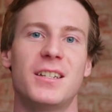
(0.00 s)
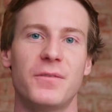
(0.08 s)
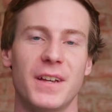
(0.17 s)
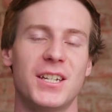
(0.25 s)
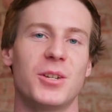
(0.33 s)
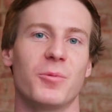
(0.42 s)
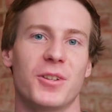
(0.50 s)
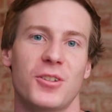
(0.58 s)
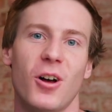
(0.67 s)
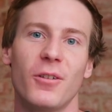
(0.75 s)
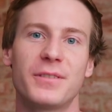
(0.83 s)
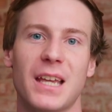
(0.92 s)
DaVinci
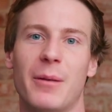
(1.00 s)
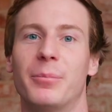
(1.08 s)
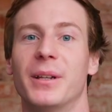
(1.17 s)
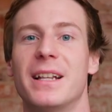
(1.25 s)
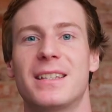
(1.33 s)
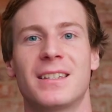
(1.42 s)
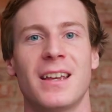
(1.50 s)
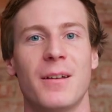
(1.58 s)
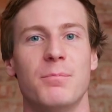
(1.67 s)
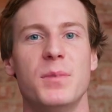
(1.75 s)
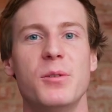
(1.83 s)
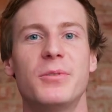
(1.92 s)
Resolve templates,
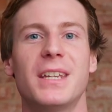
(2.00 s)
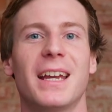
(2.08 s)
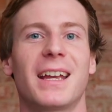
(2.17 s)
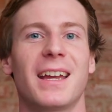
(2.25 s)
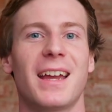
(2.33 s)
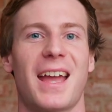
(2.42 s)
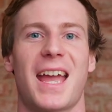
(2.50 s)
music,